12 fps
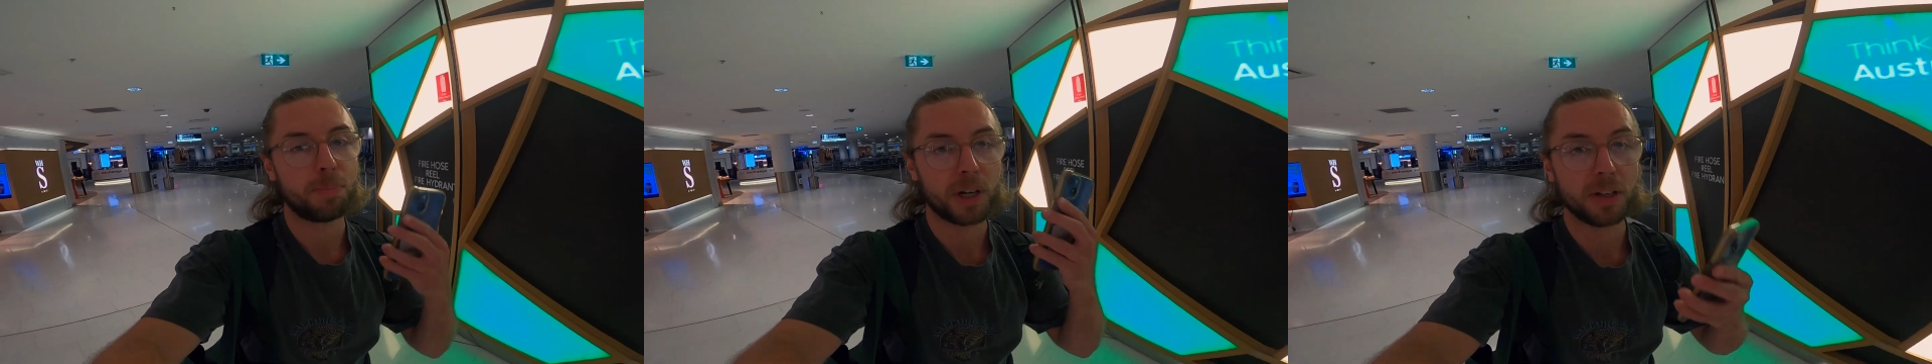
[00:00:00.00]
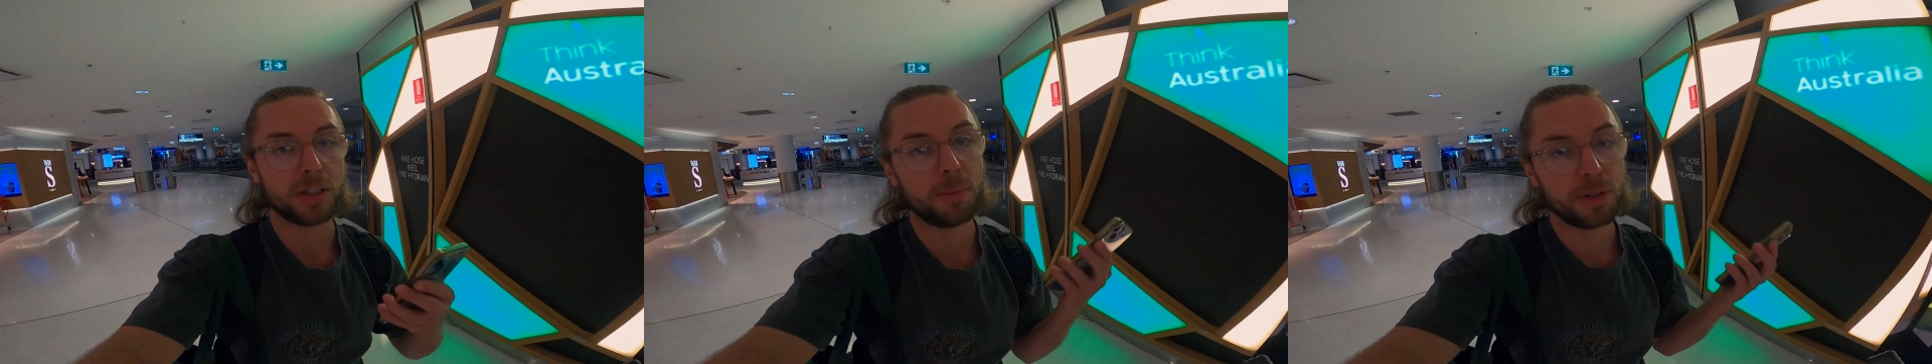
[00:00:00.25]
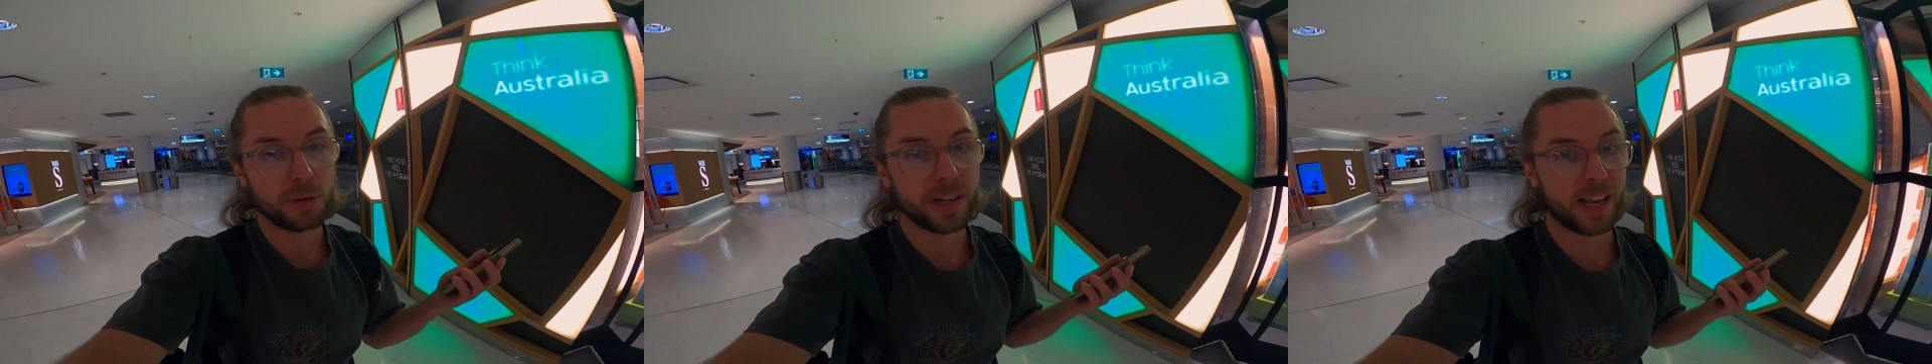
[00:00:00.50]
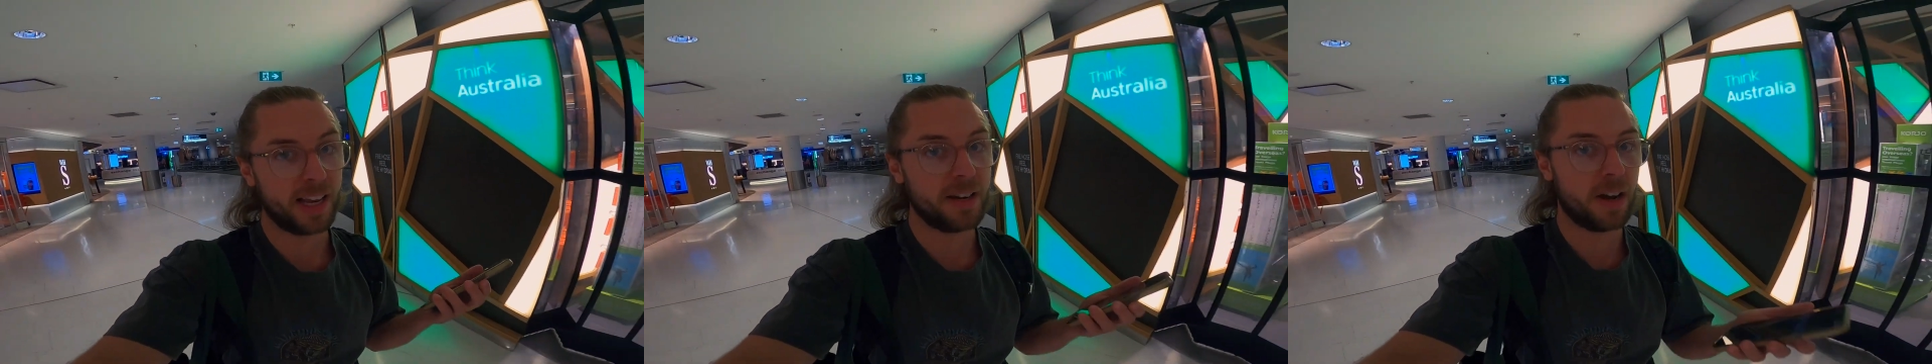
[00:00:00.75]
Because I'm
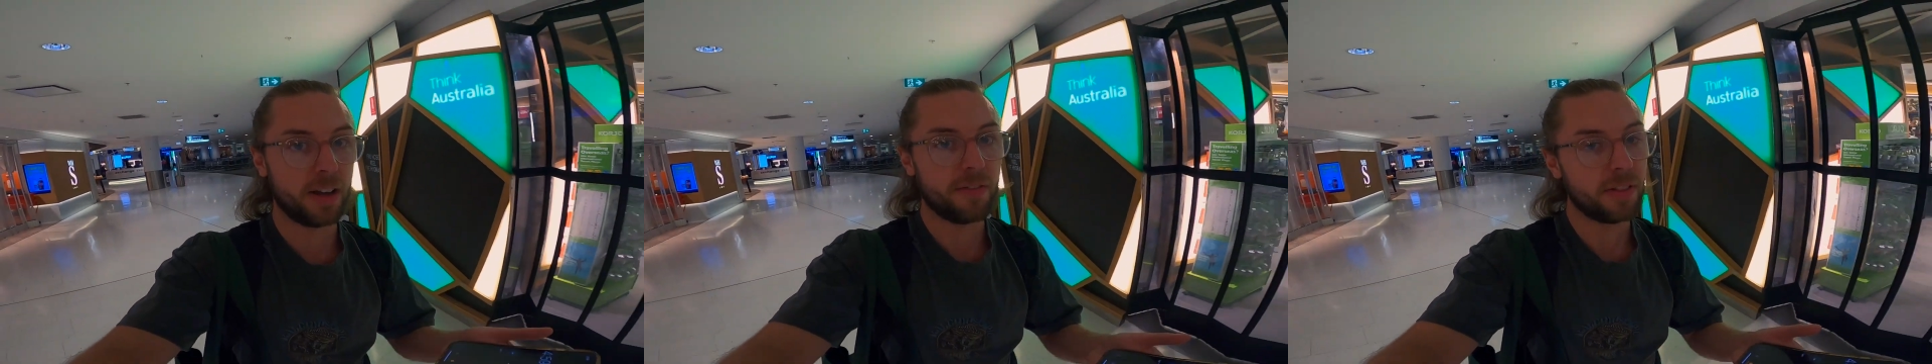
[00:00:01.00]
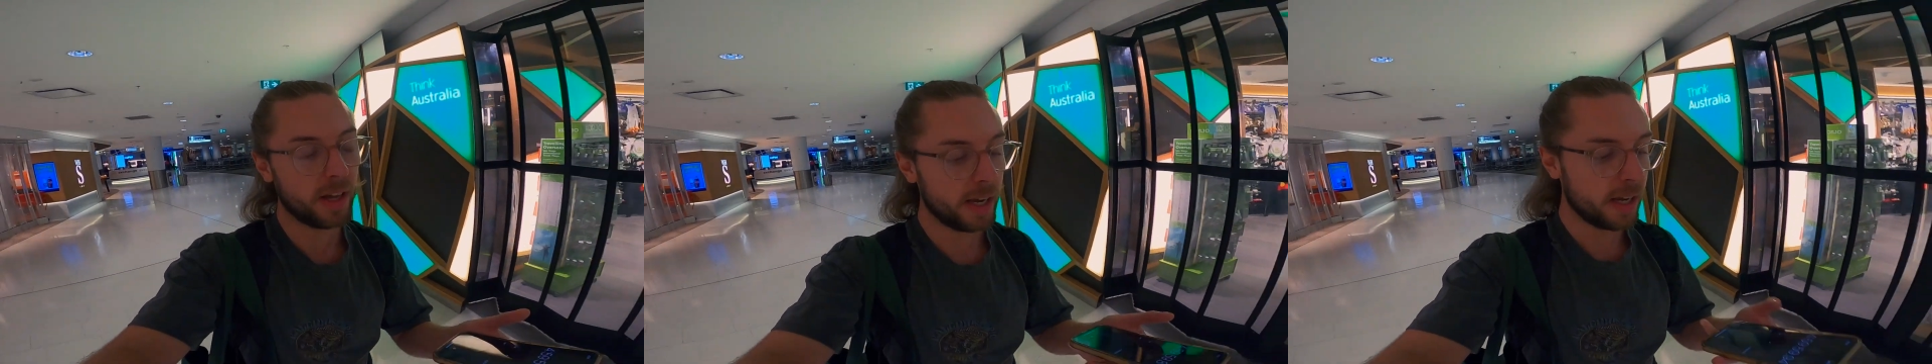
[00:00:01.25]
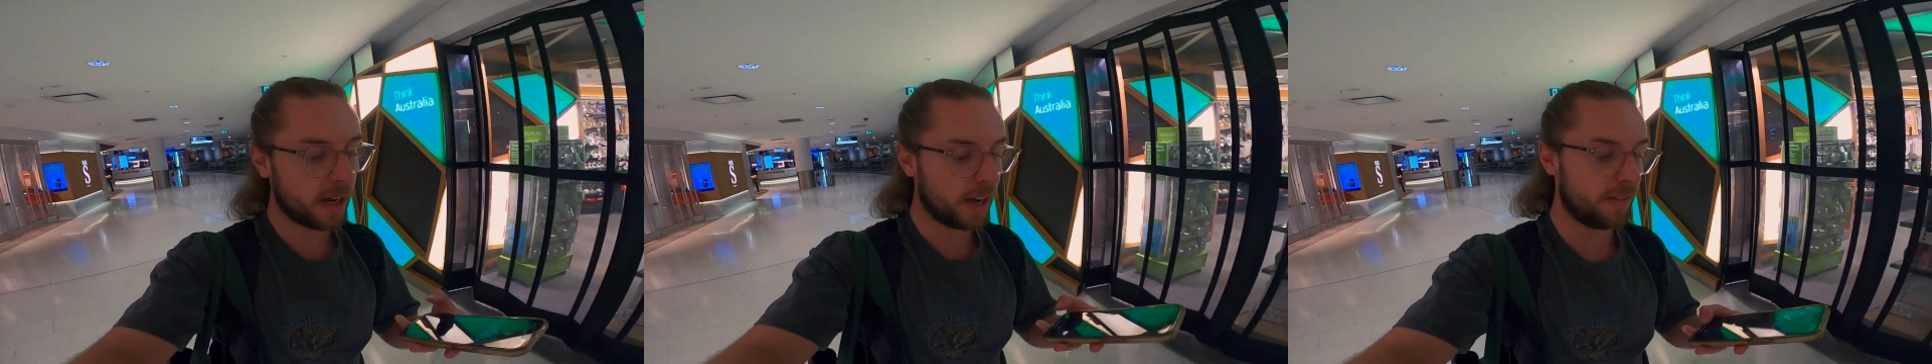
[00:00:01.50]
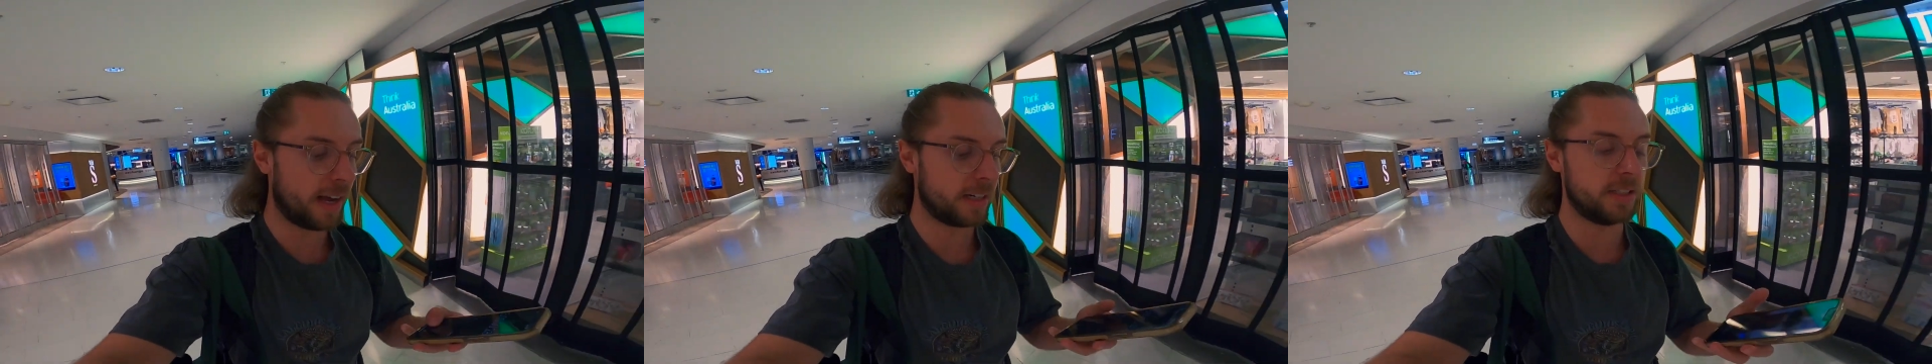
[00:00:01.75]
doing a night flight,
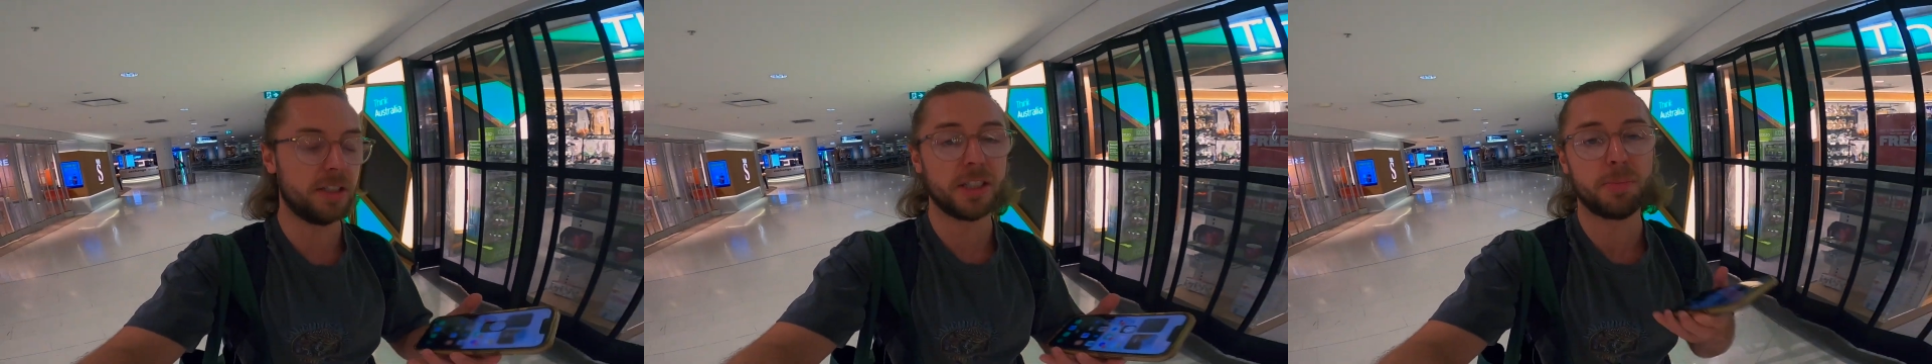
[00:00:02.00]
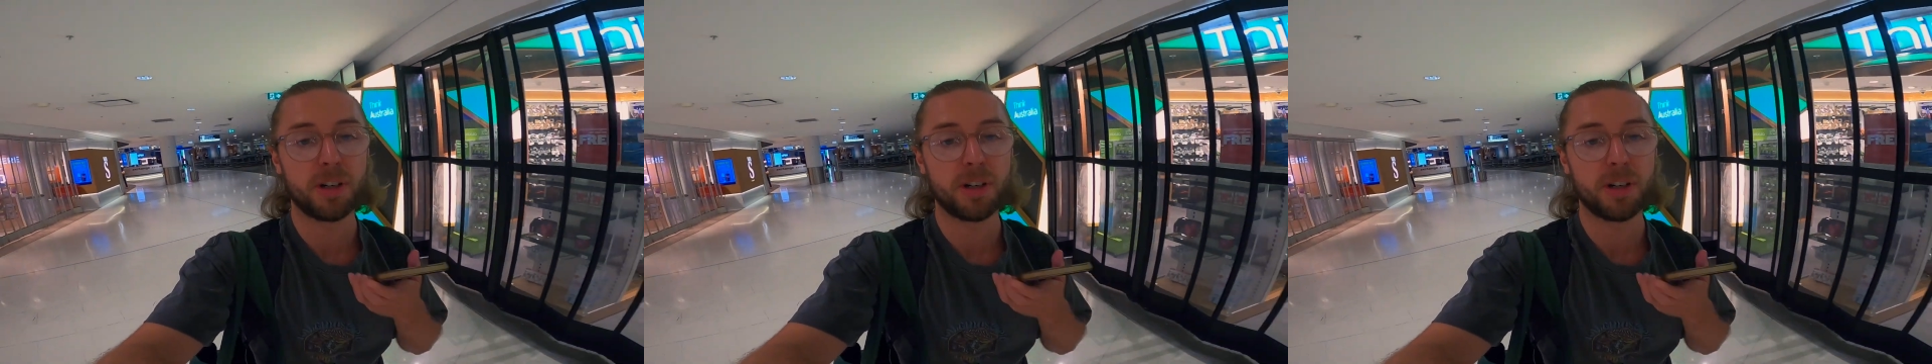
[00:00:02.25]
I've actually just